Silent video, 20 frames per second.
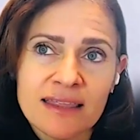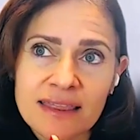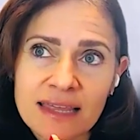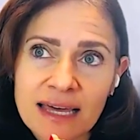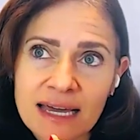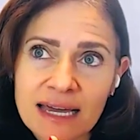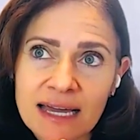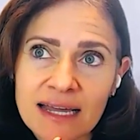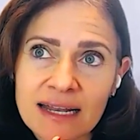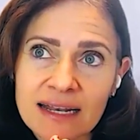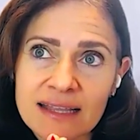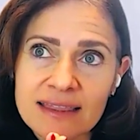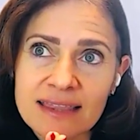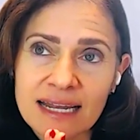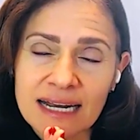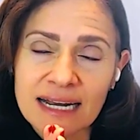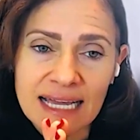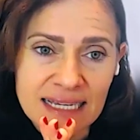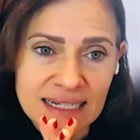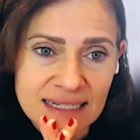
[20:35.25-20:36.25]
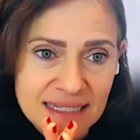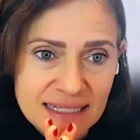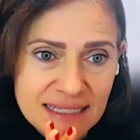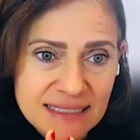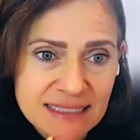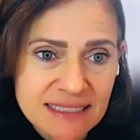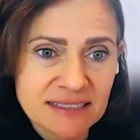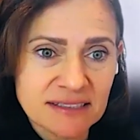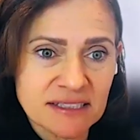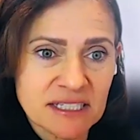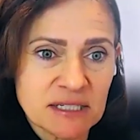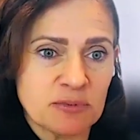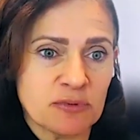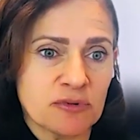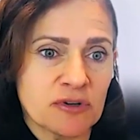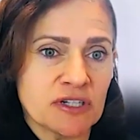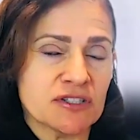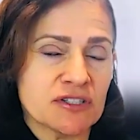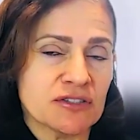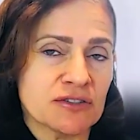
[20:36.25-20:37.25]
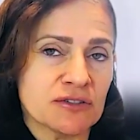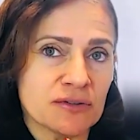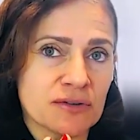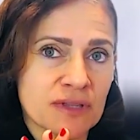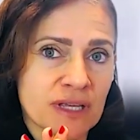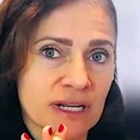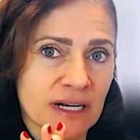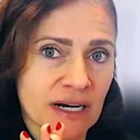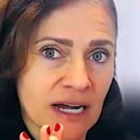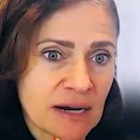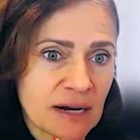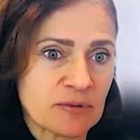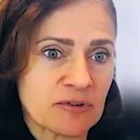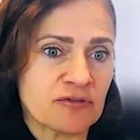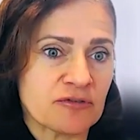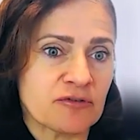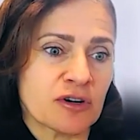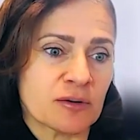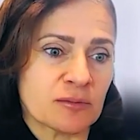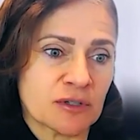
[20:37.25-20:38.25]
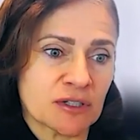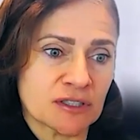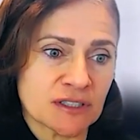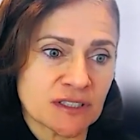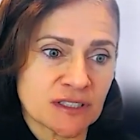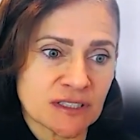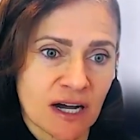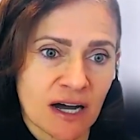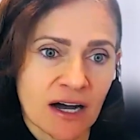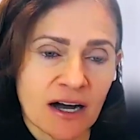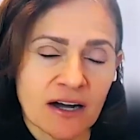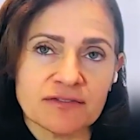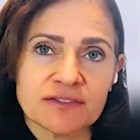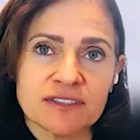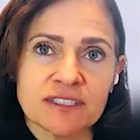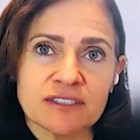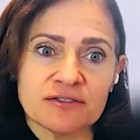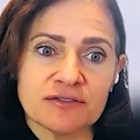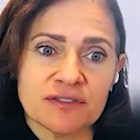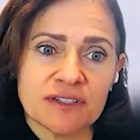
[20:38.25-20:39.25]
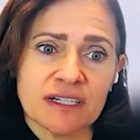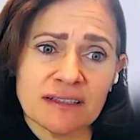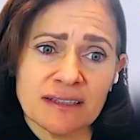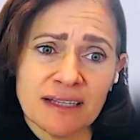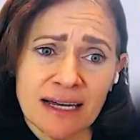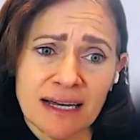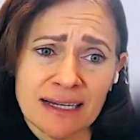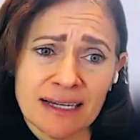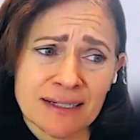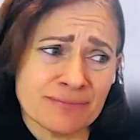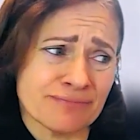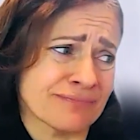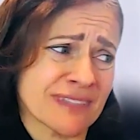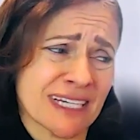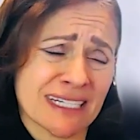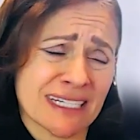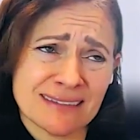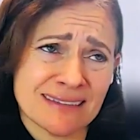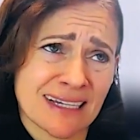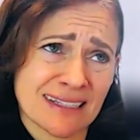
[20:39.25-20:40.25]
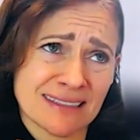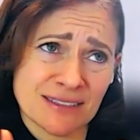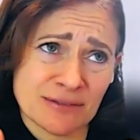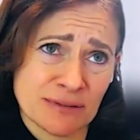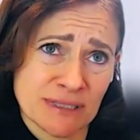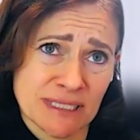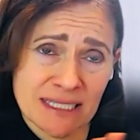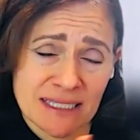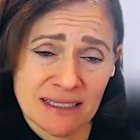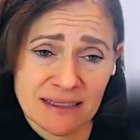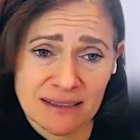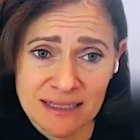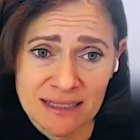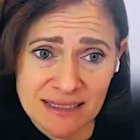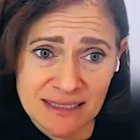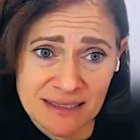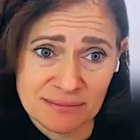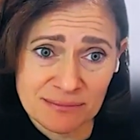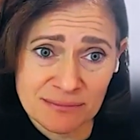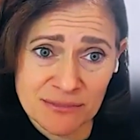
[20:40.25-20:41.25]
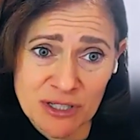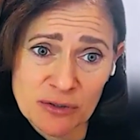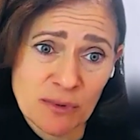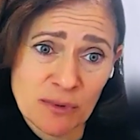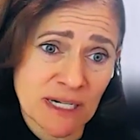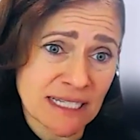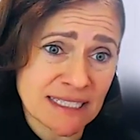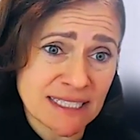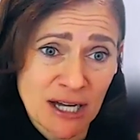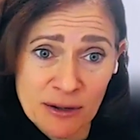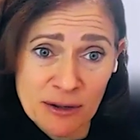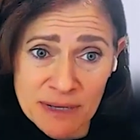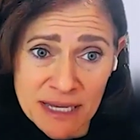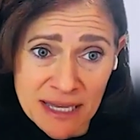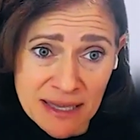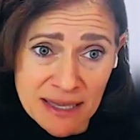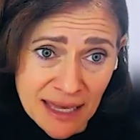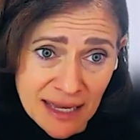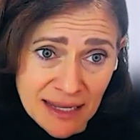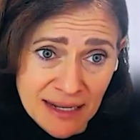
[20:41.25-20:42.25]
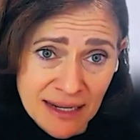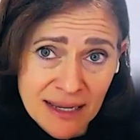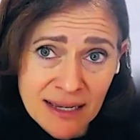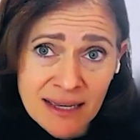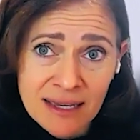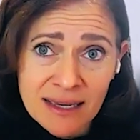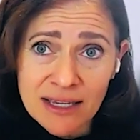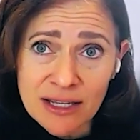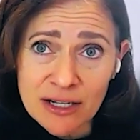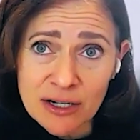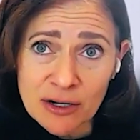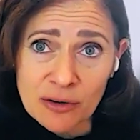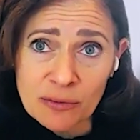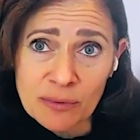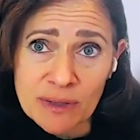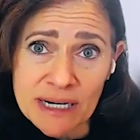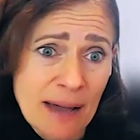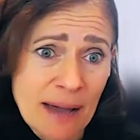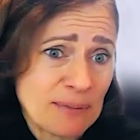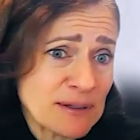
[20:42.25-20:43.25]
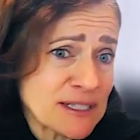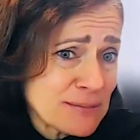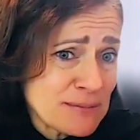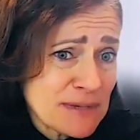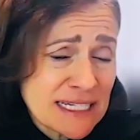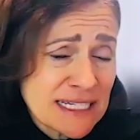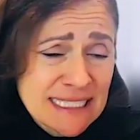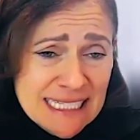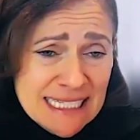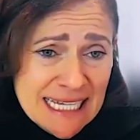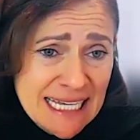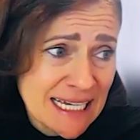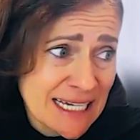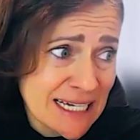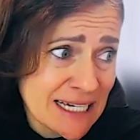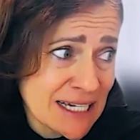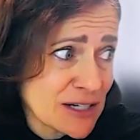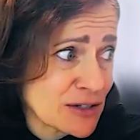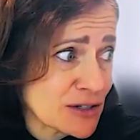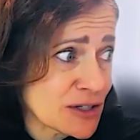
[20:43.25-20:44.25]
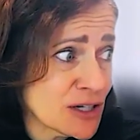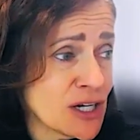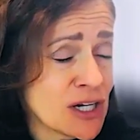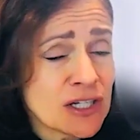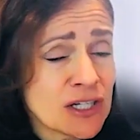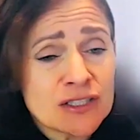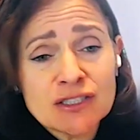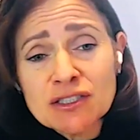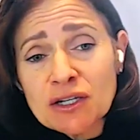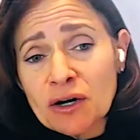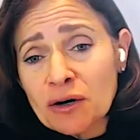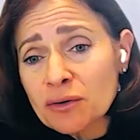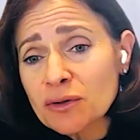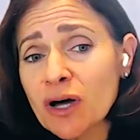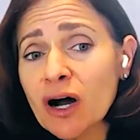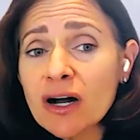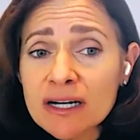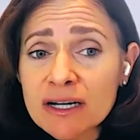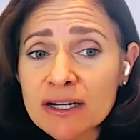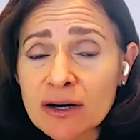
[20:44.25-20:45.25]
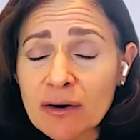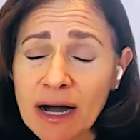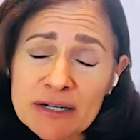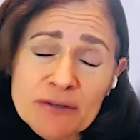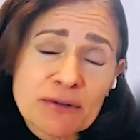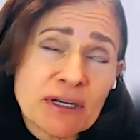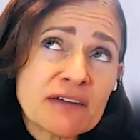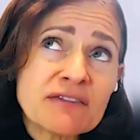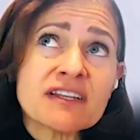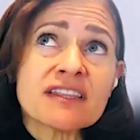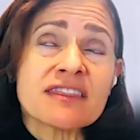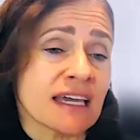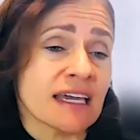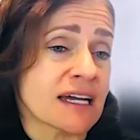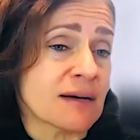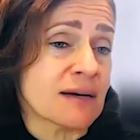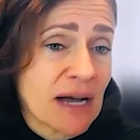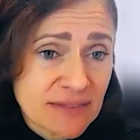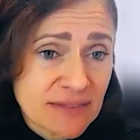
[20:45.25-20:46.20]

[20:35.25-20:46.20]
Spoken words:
that I can easily point to that high performers often feel like, that's ridiculous. And you want to tell me that, what happened to me as a kid or so long ago, I don't even think